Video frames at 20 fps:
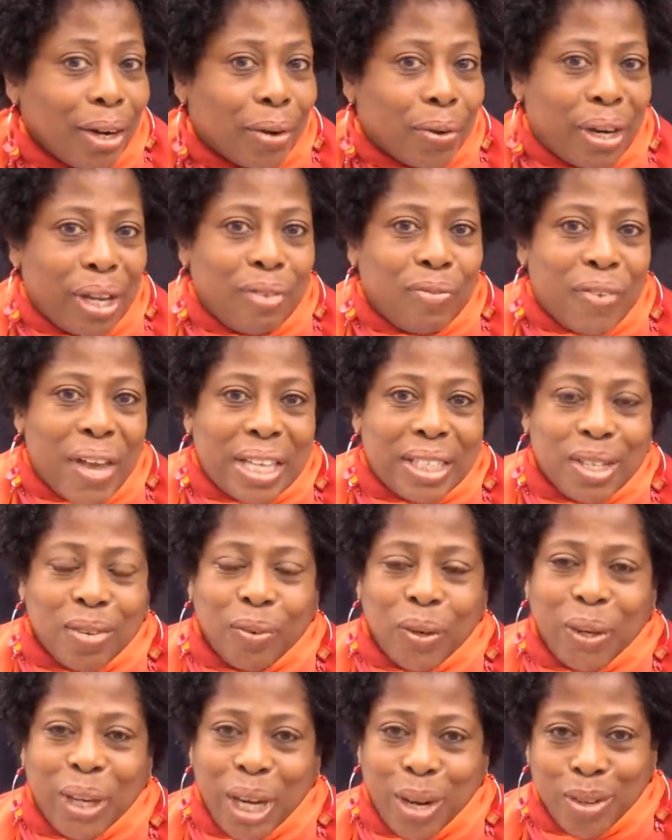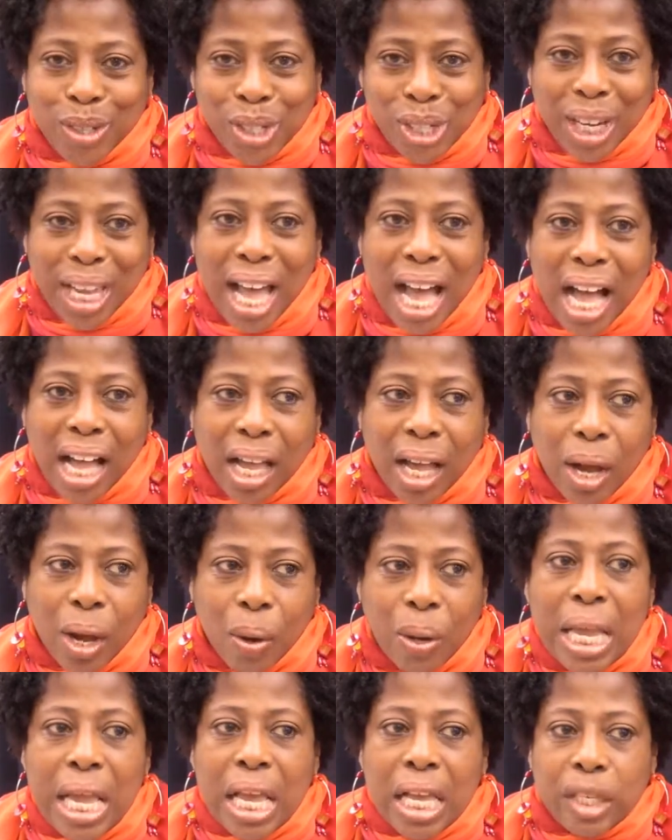Green Festival here in
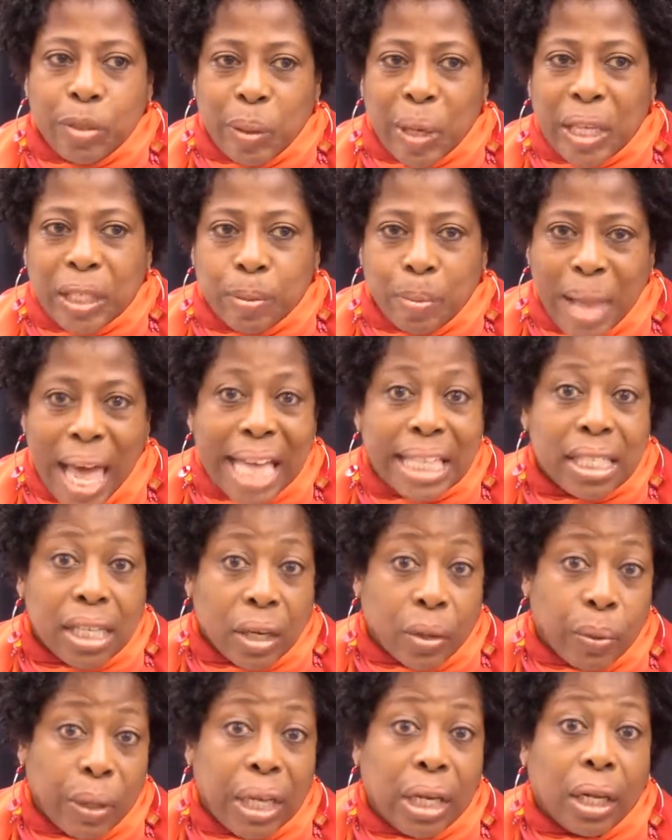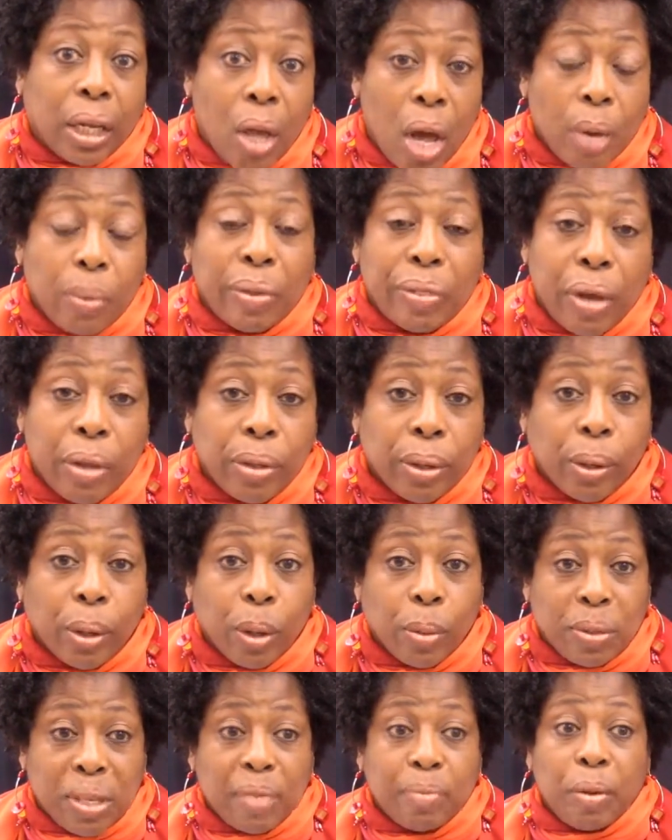Chicago is because Blacks in Green, along with other
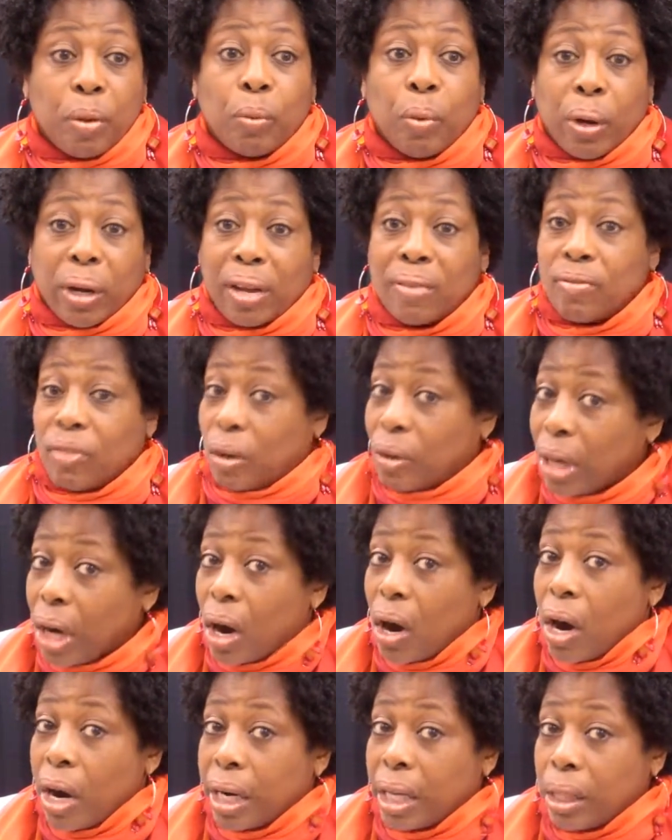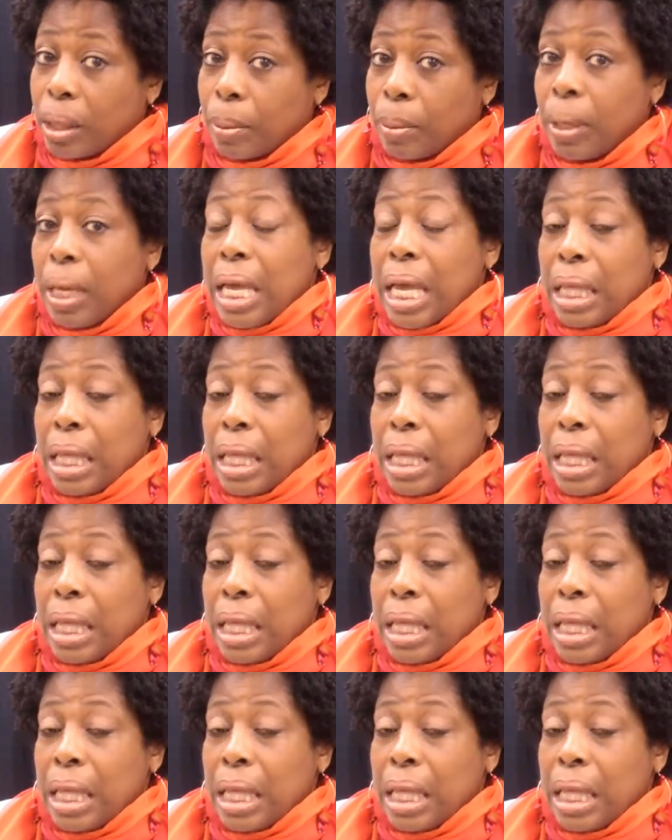groups, have been working very hard in the,